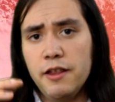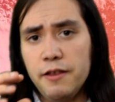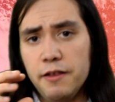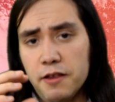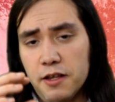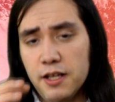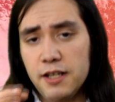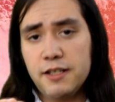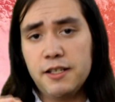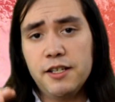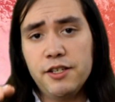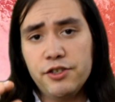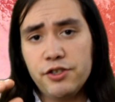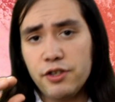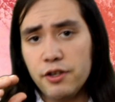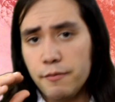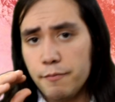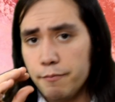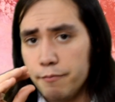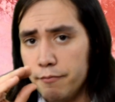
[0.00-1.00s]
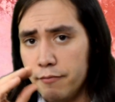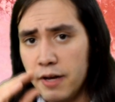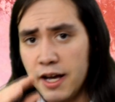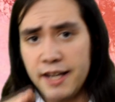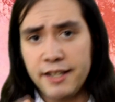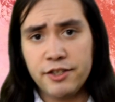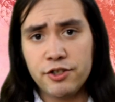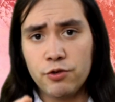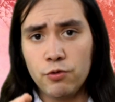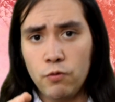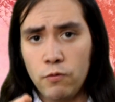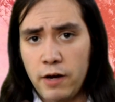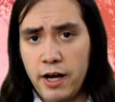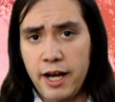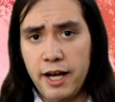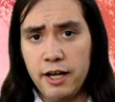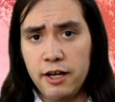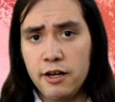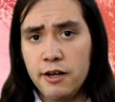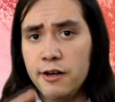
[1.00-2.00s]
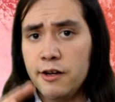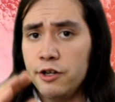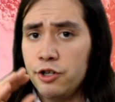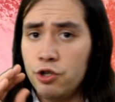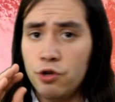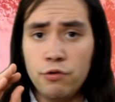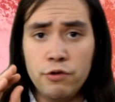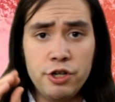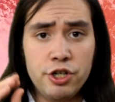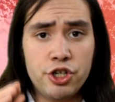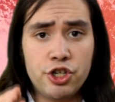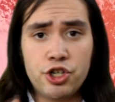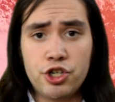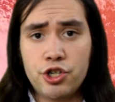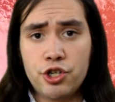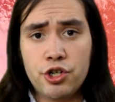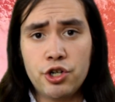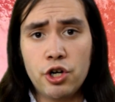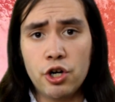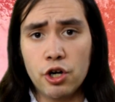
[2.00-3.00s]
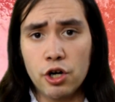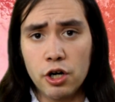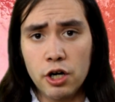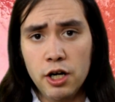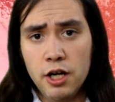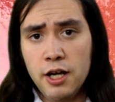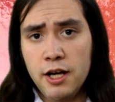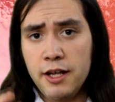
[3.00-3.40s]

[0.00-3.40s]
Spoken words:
this is the best way to ensure